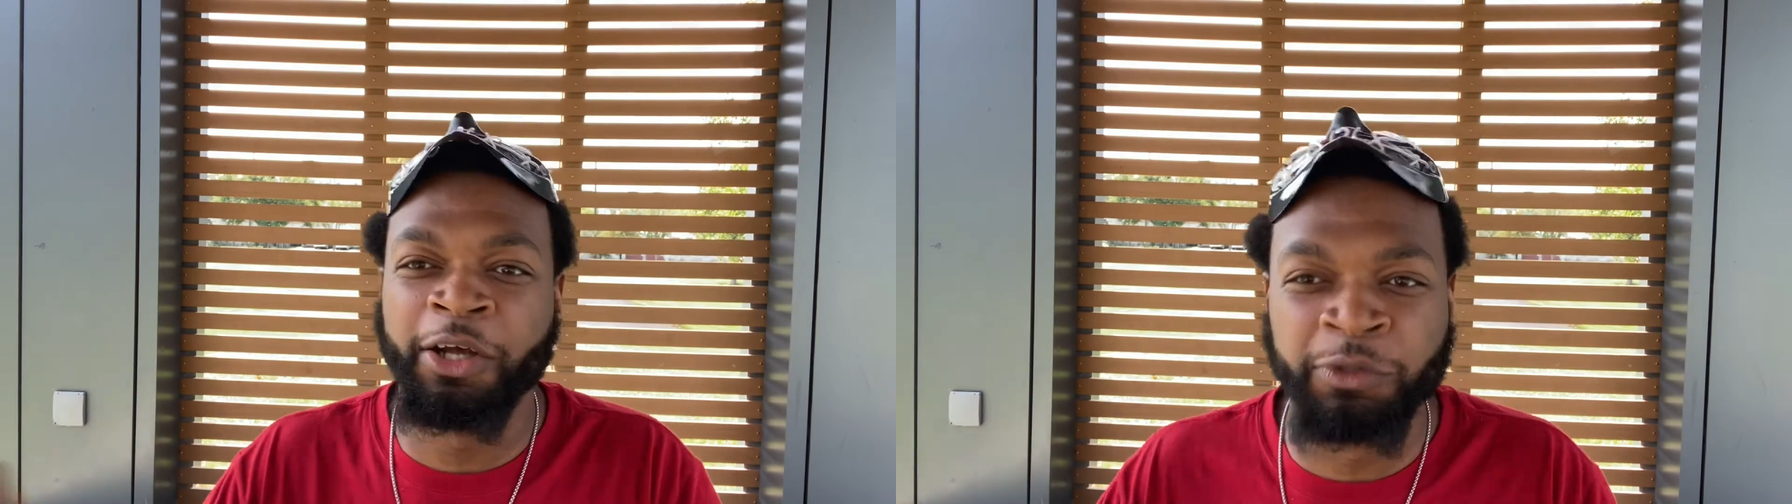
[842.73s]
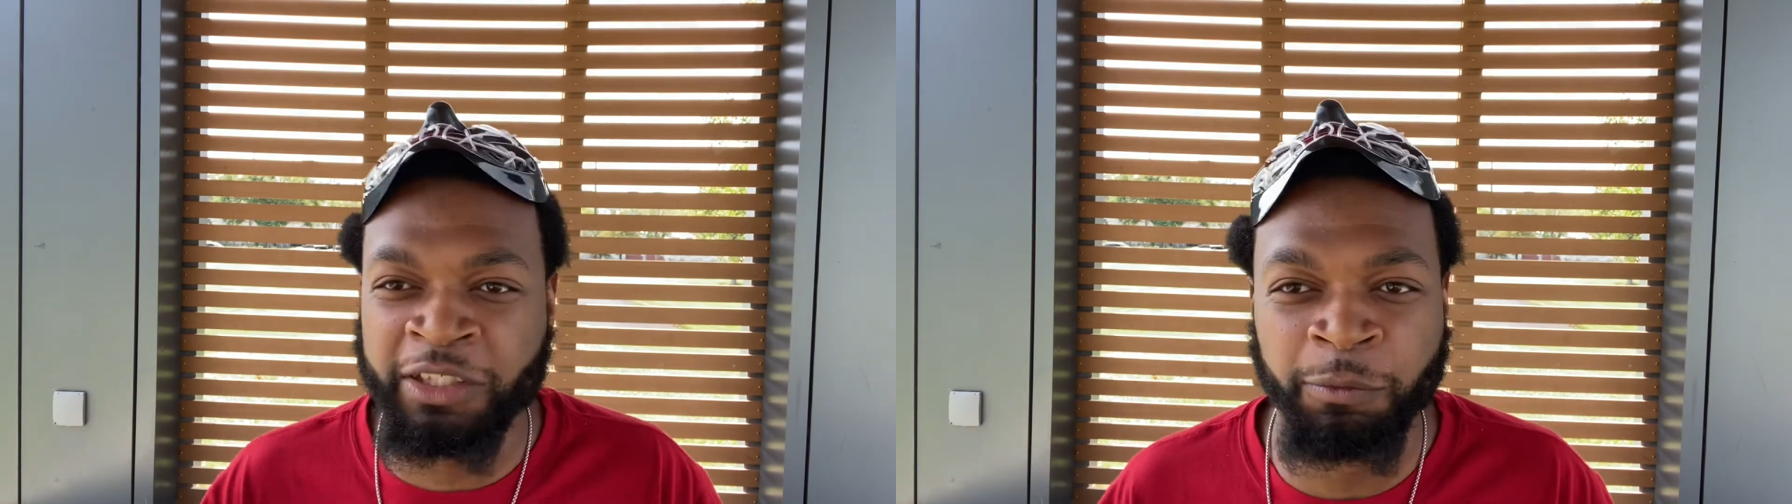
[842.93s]

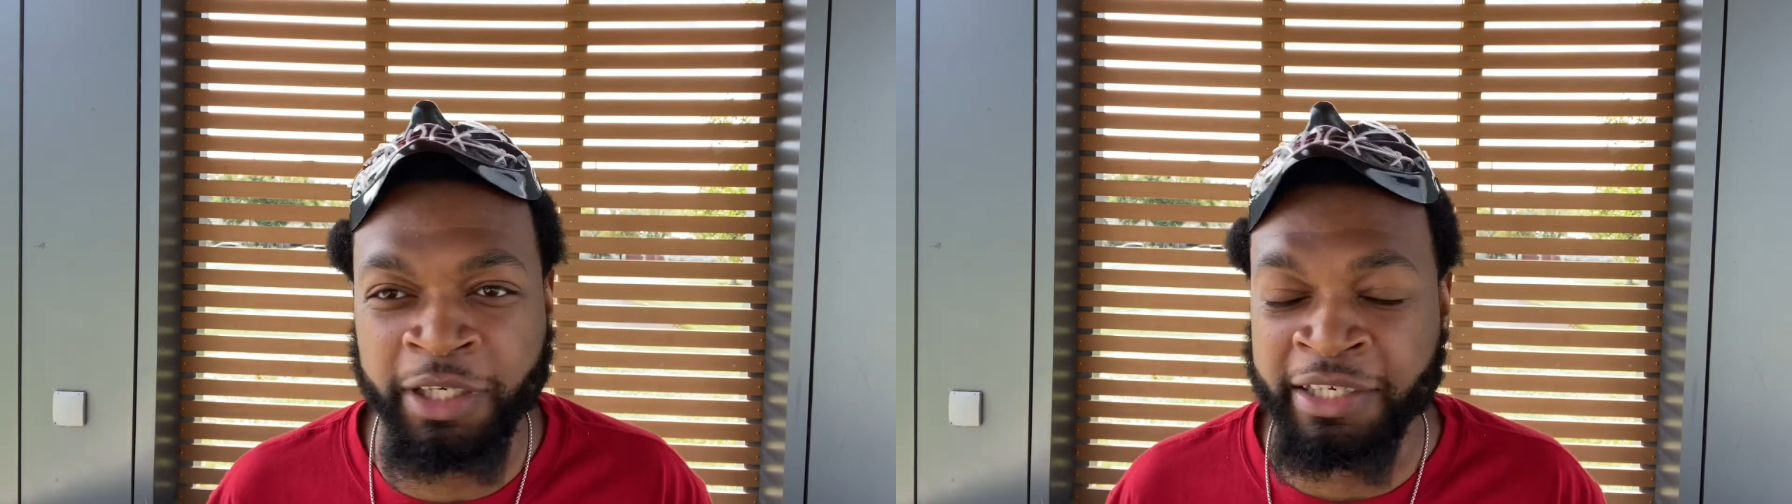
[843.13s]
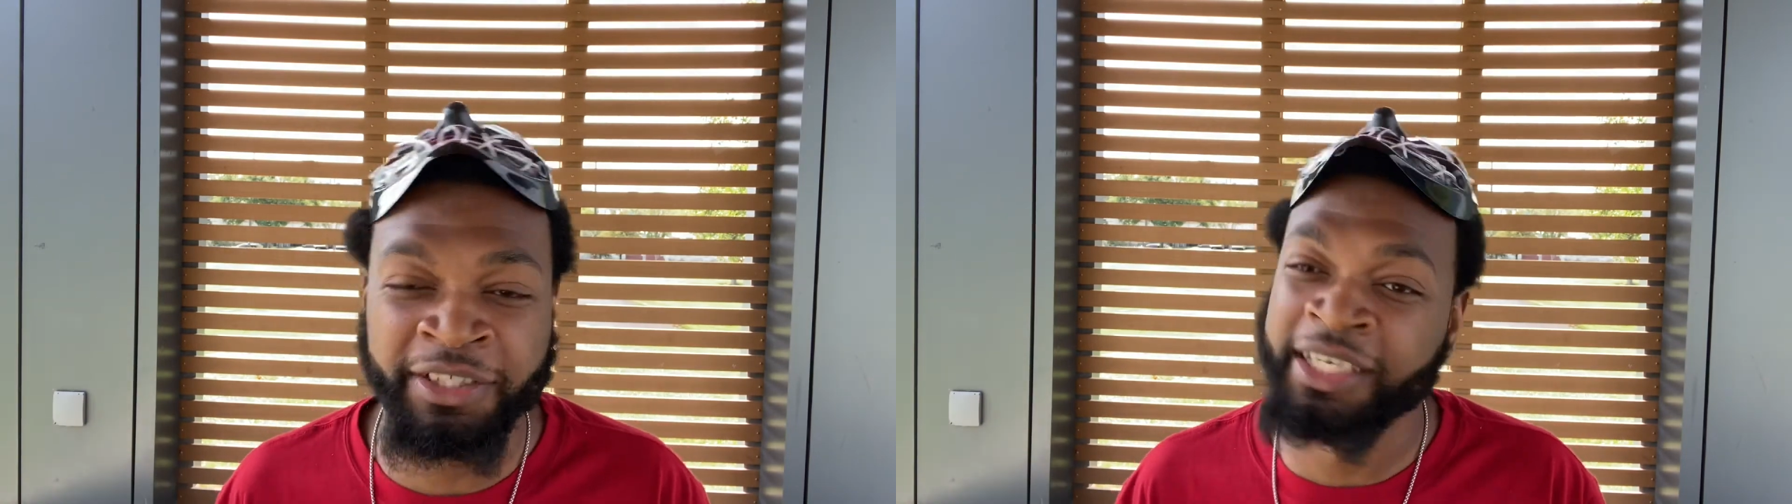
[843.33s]
somewhere
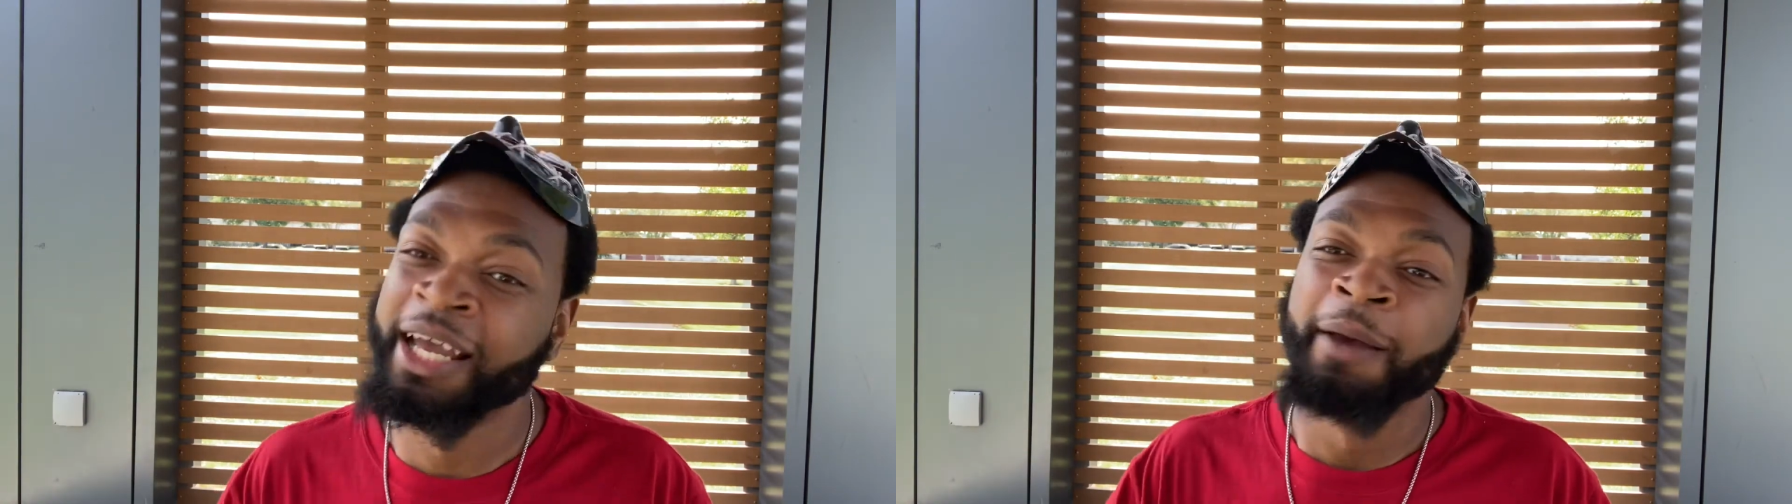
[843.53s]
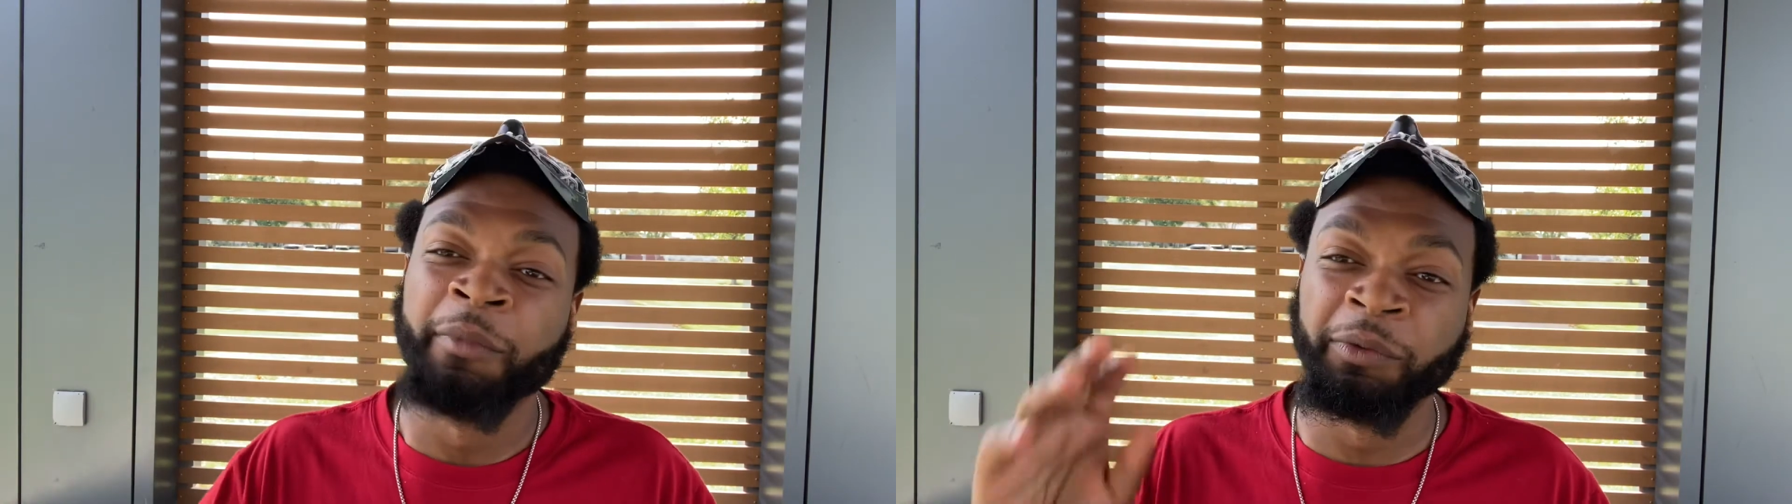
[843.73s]
else.
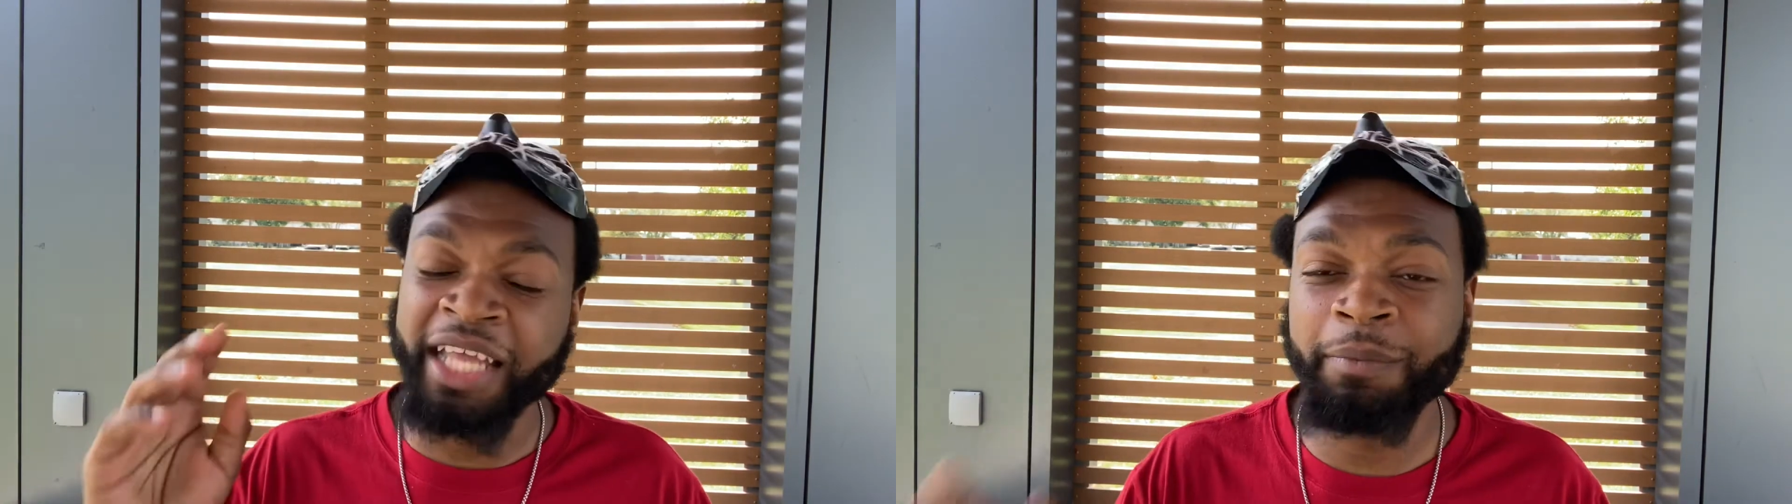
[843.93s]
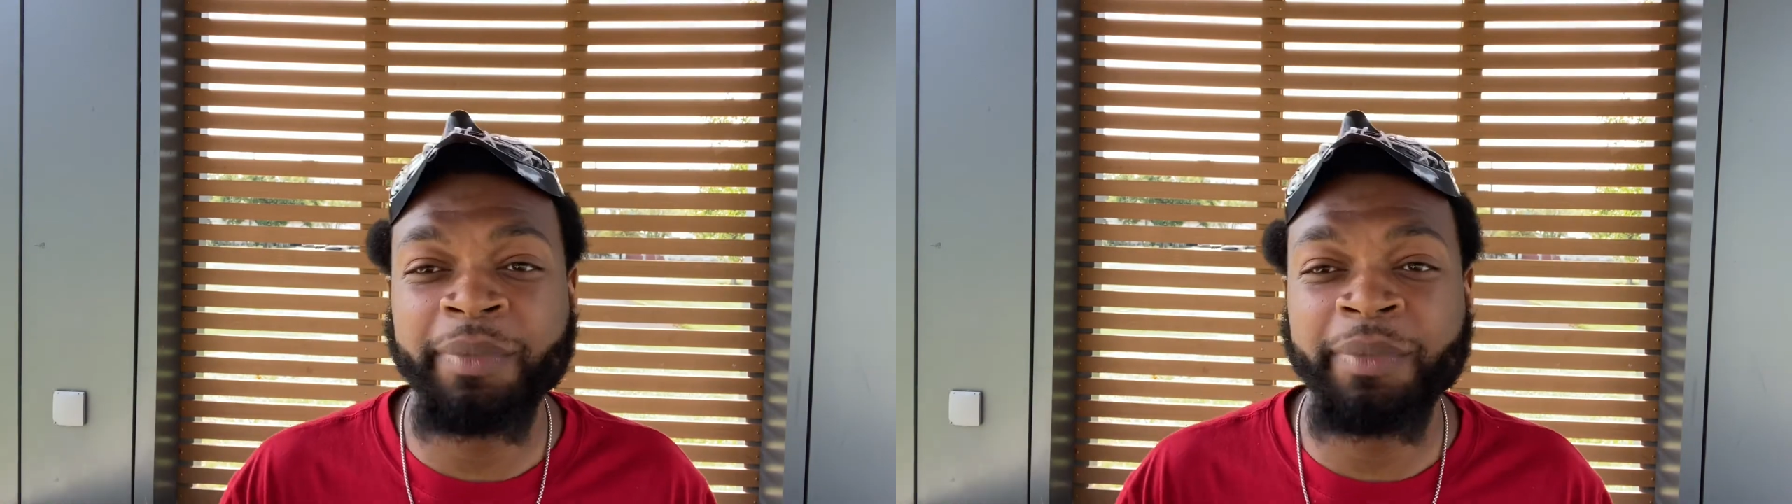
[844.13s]
But with that